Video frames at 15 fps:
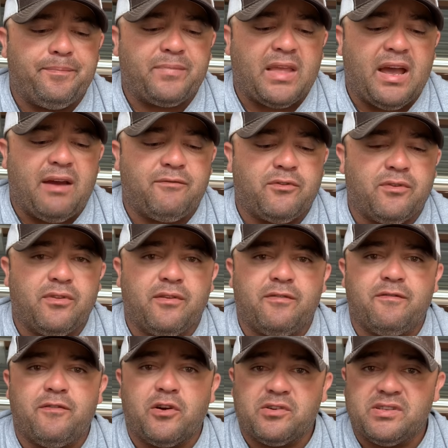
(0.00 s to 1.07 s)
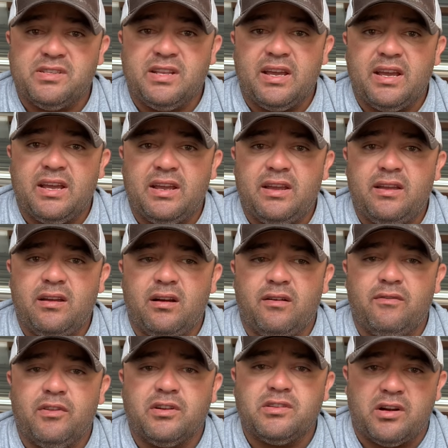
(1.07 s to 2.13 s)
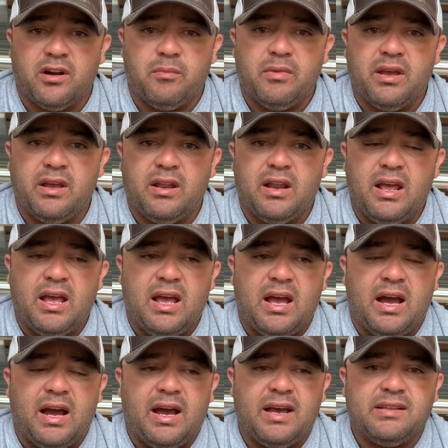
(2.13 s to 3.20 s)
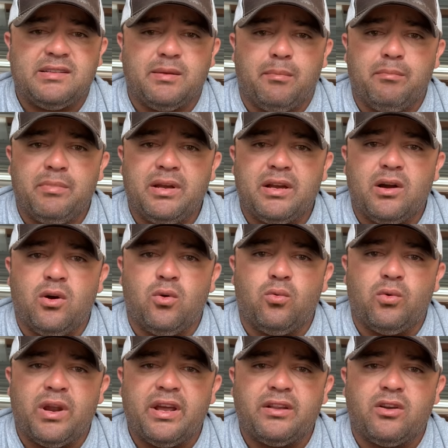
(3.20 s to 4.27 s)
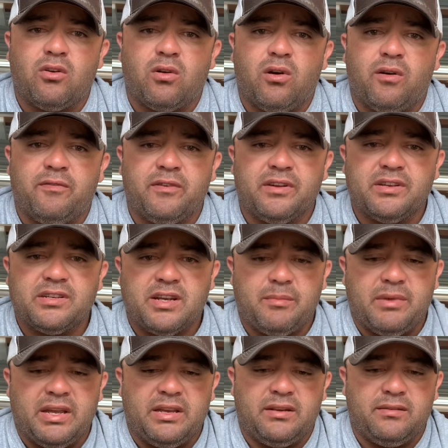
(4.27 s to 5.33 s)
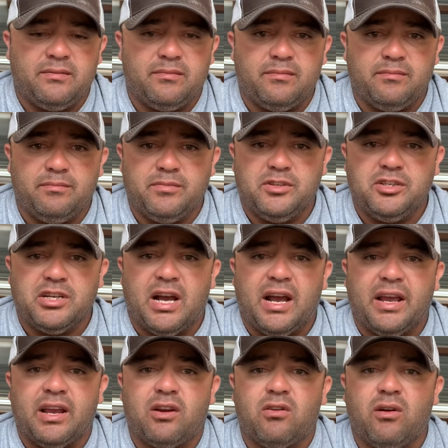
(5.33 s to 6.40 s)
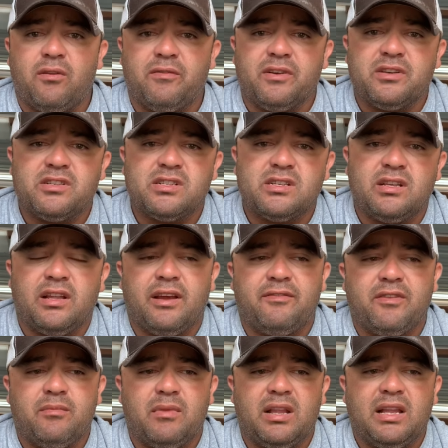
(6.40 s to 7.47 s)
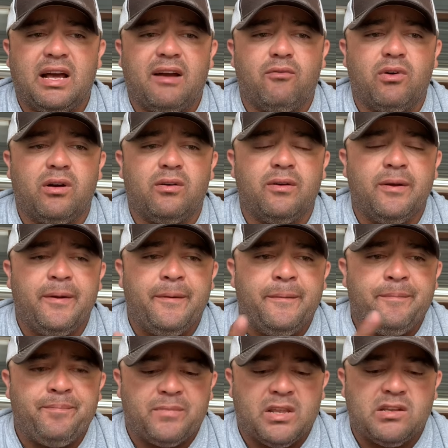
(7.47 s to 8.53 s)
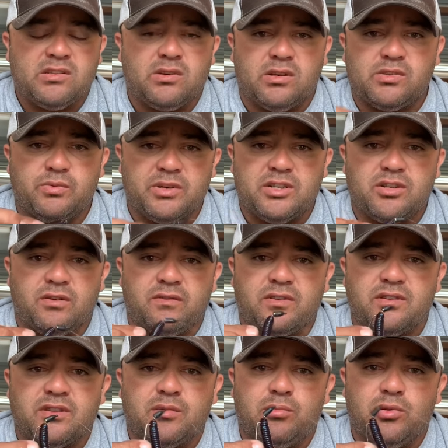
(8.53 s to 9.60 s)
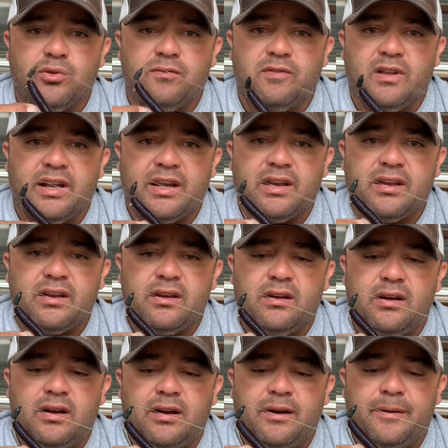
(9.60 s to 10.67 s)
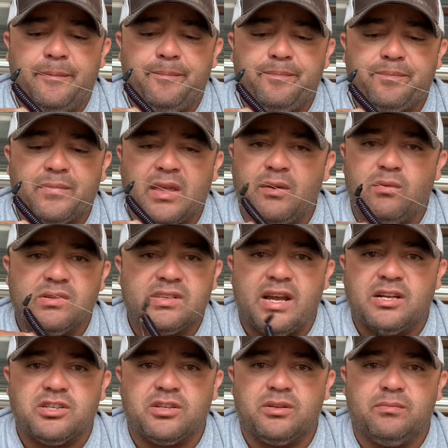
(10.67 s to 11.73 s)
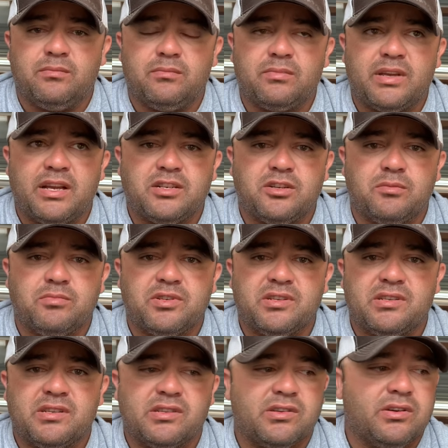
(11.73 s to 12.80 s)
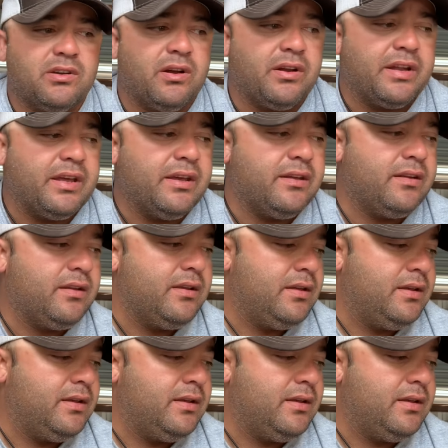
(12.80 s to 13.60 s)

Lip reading: After the first day of the tournament, I had some big old red crawfish. I mean, giant crawfish left in my live well. So I switched over to the blue fleck and was catching them just as good on it.